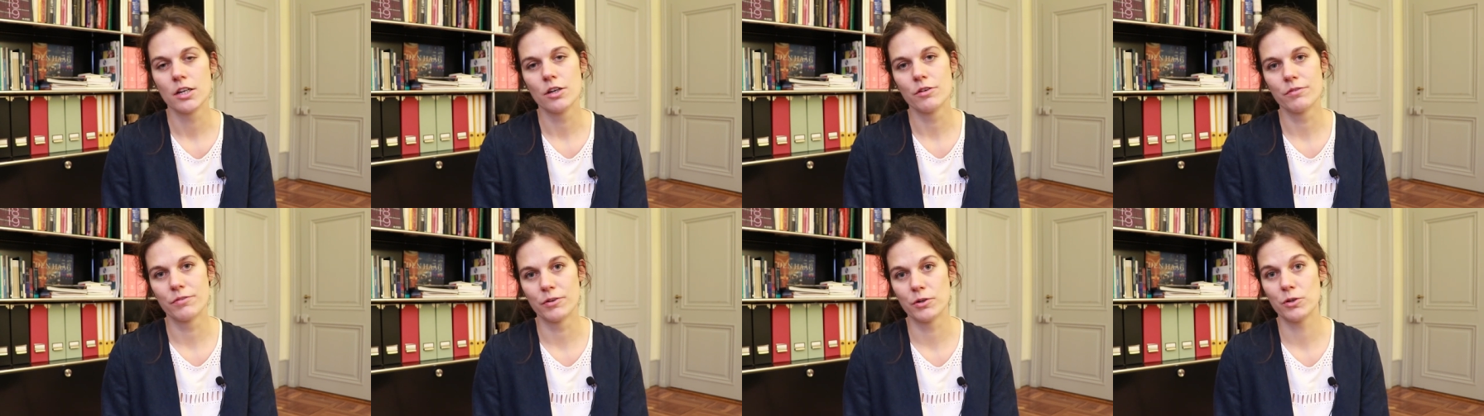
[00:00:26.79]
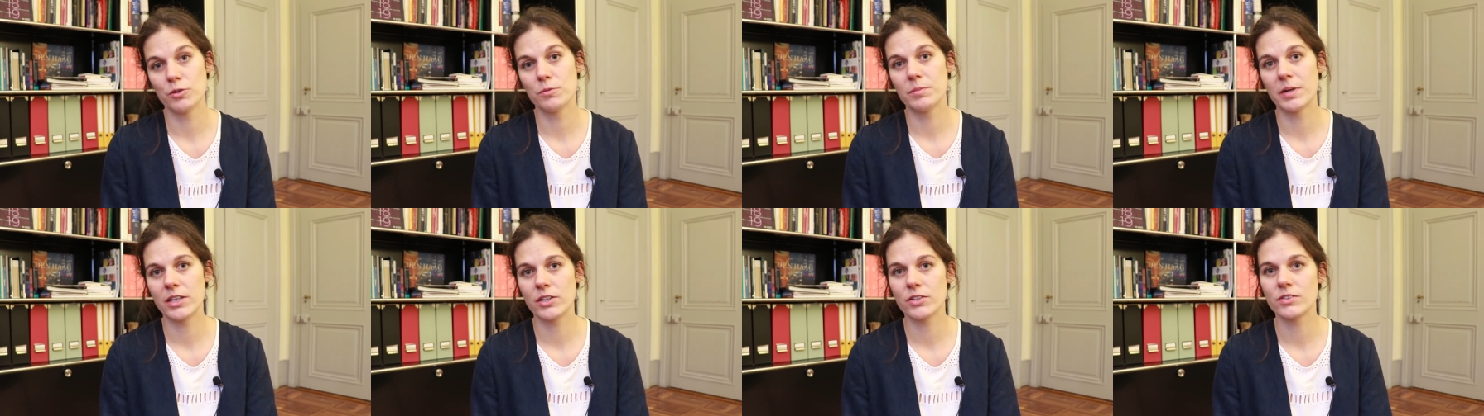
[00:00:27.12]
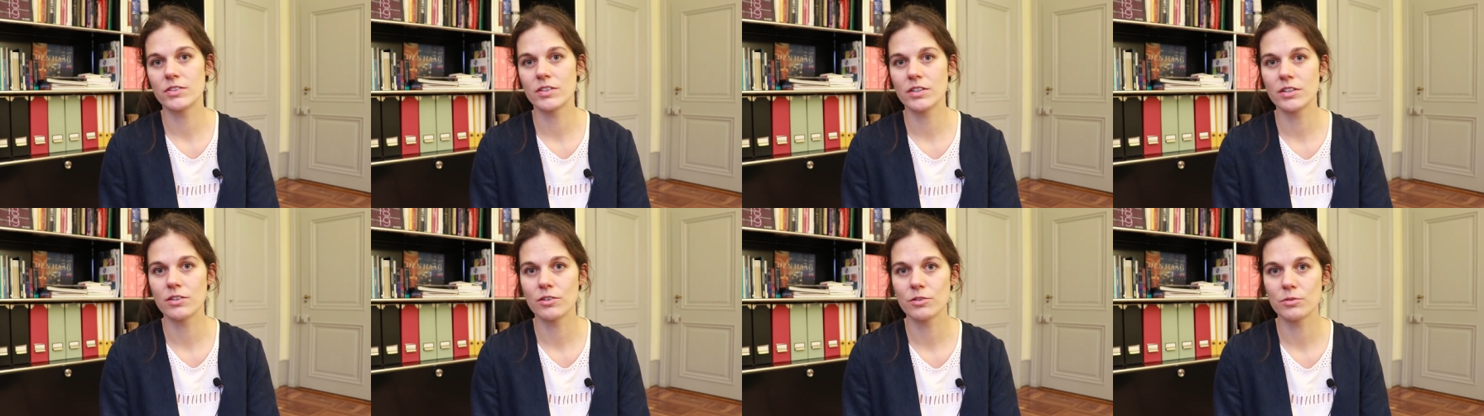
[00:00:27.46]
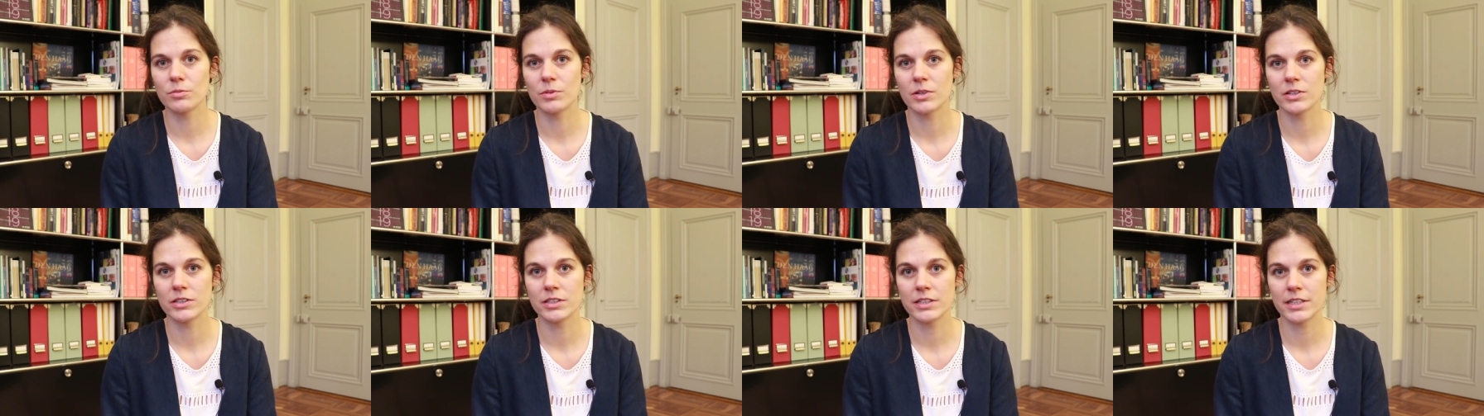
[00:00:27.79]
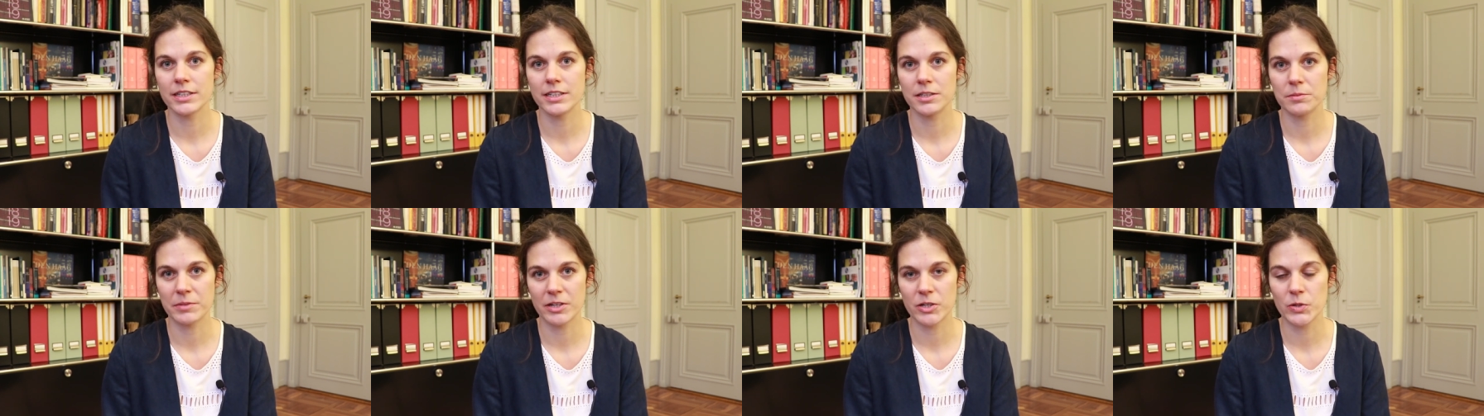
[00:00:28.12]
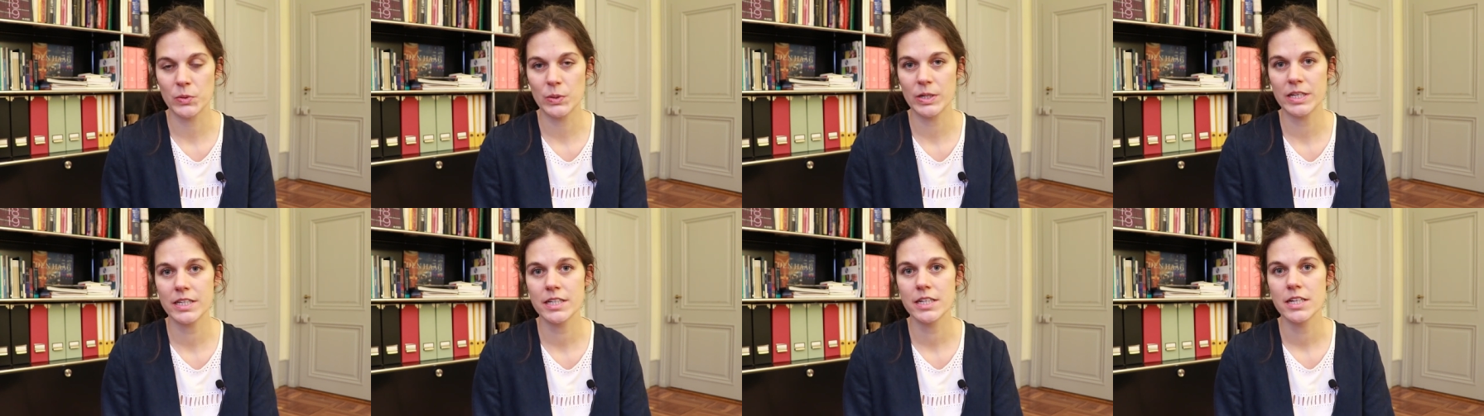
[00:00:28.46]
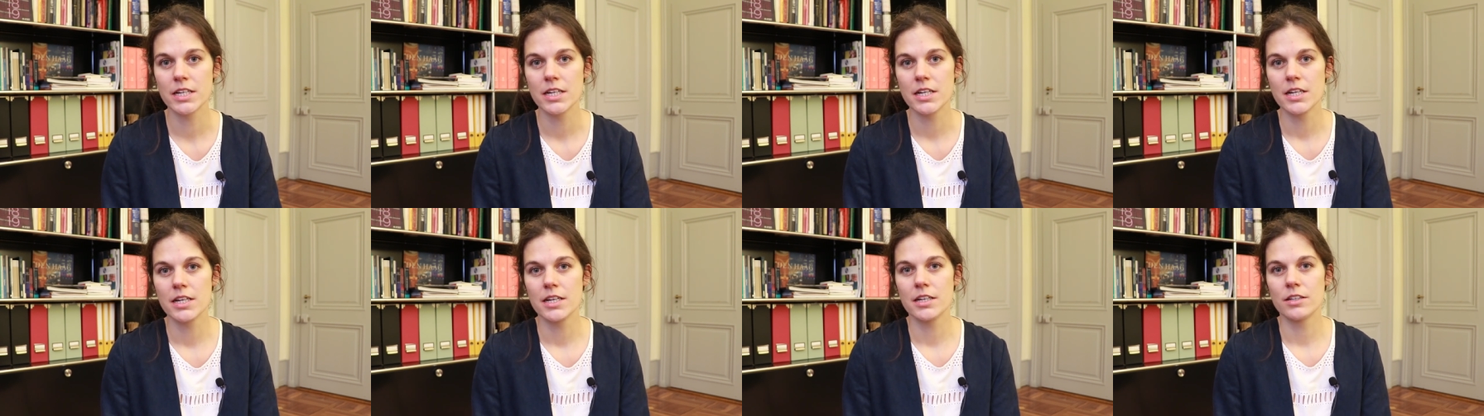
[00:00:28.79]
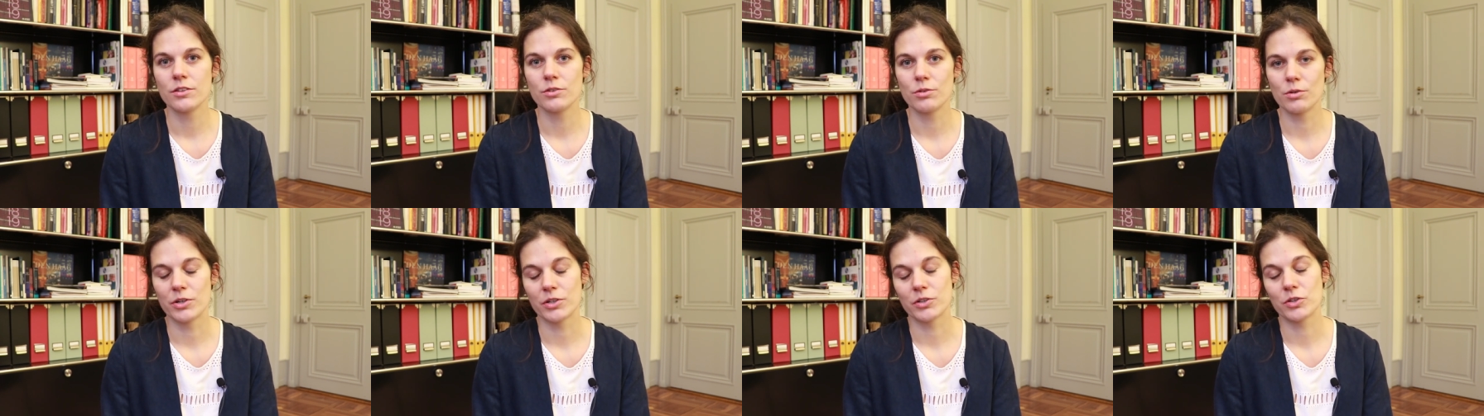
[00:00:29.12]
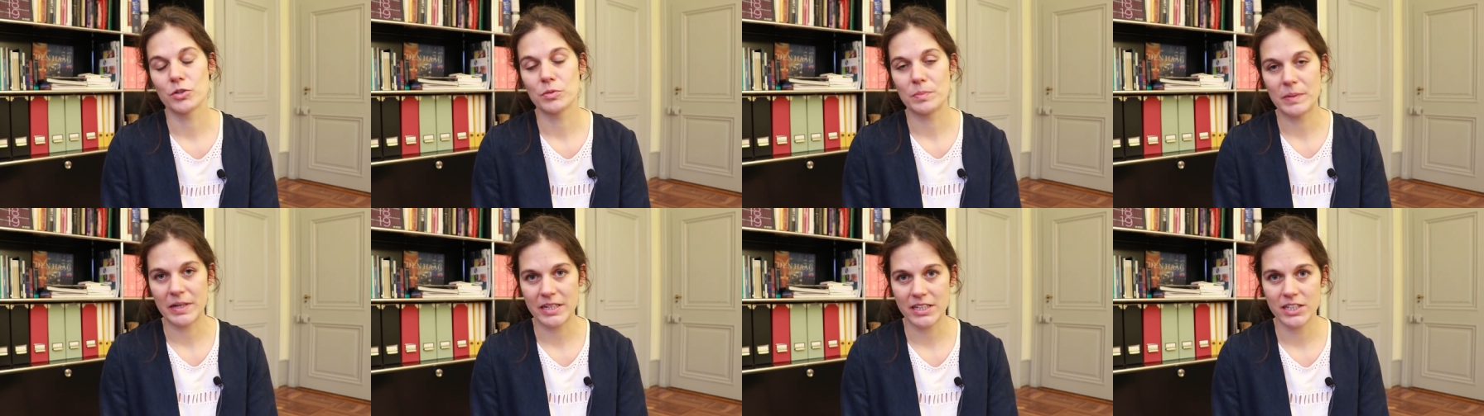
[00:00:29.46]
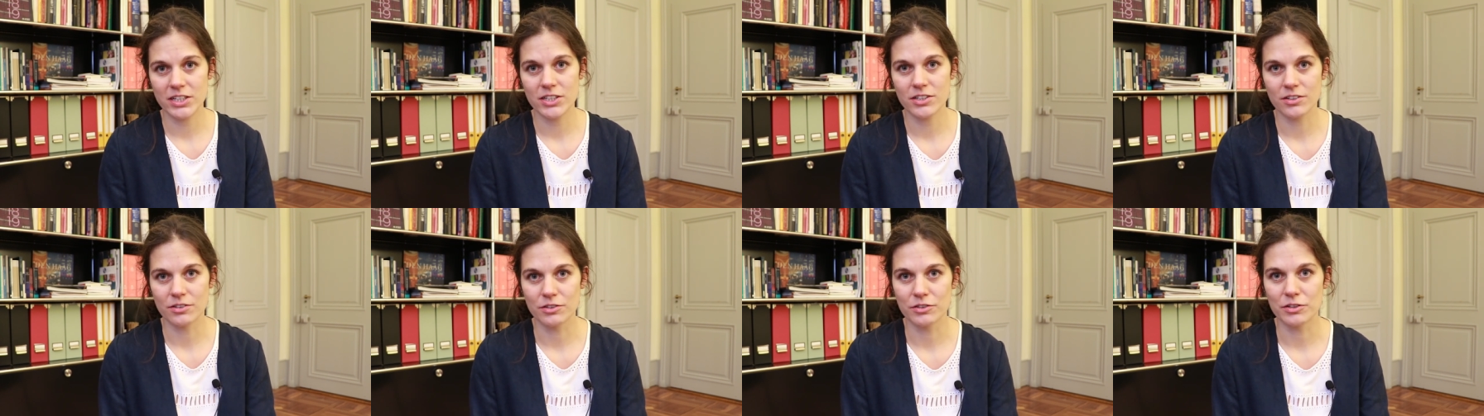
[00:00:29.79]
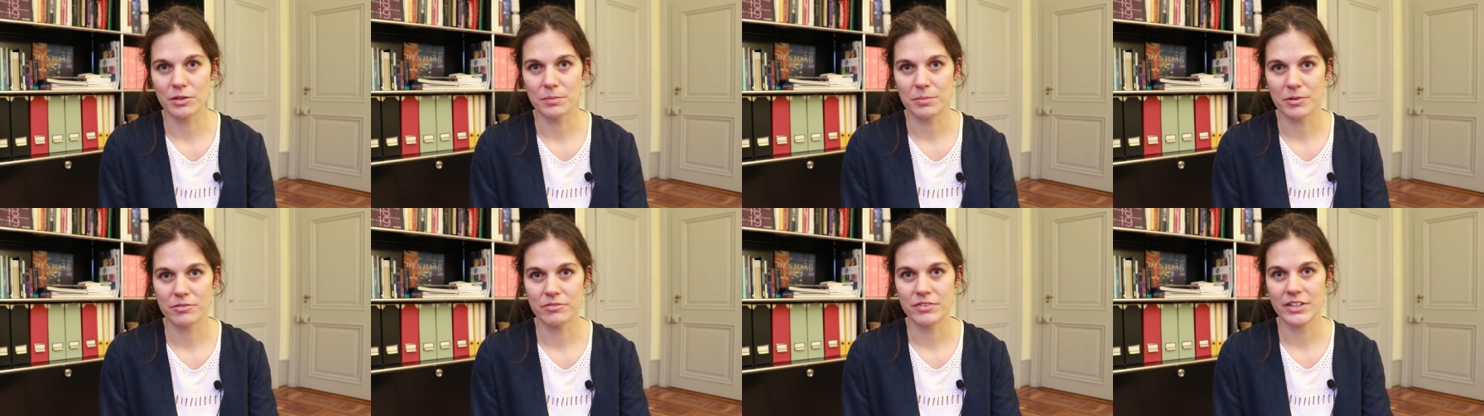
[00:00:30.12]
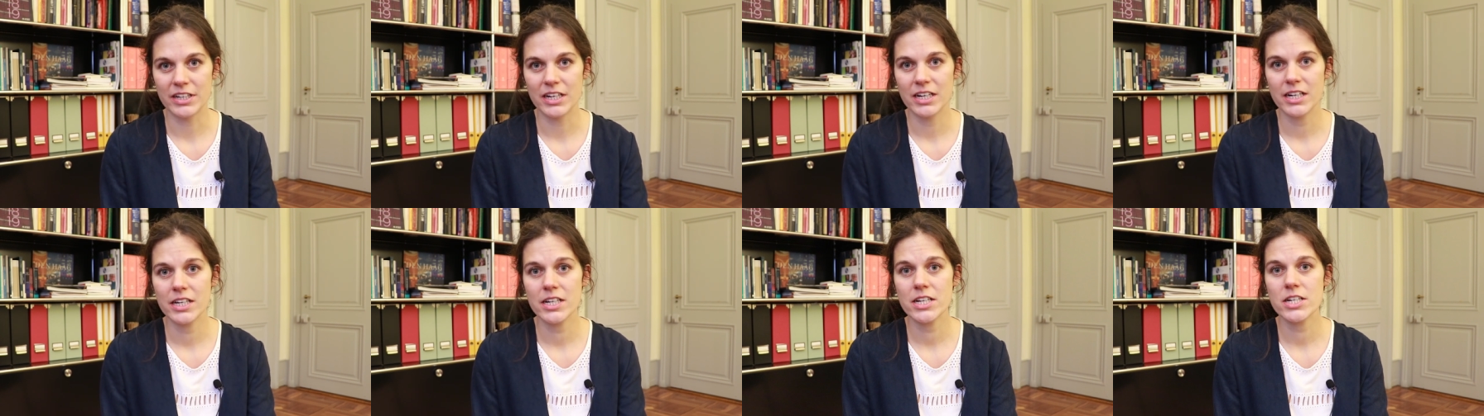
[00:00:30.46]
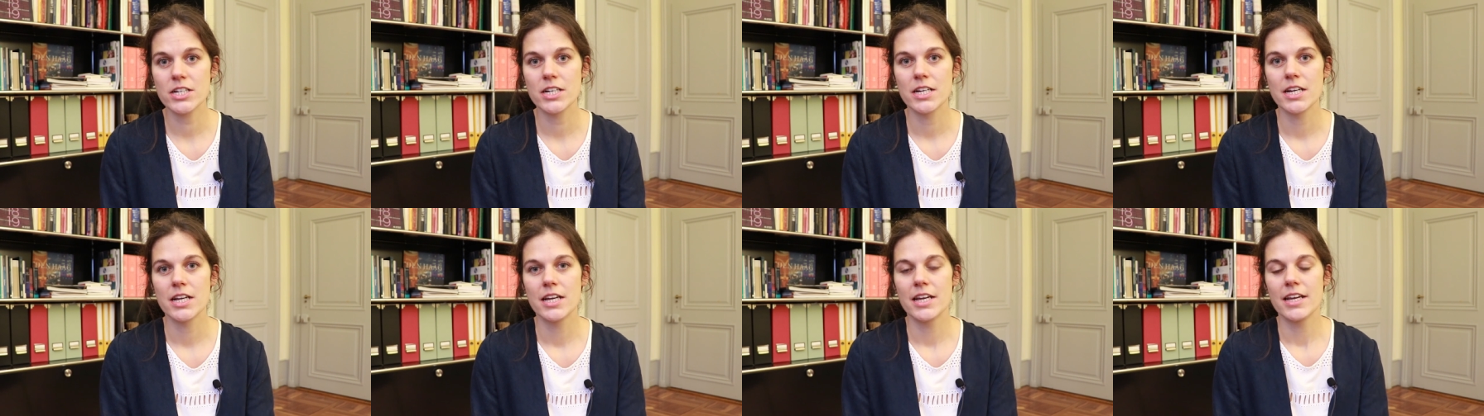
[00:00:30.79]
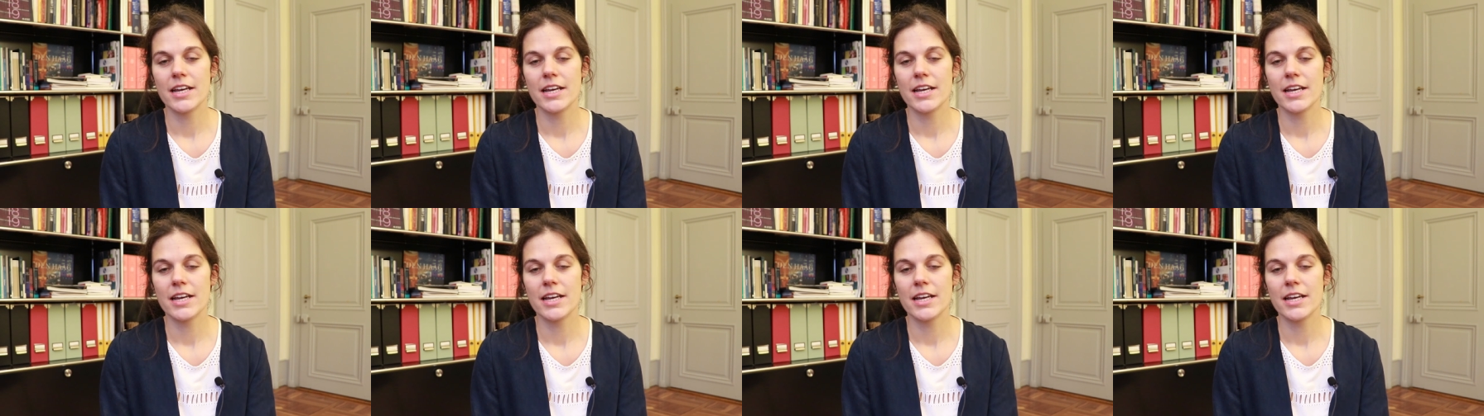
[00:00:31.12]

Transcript: followed by a second one in Madrid to learn Spanish on top of English.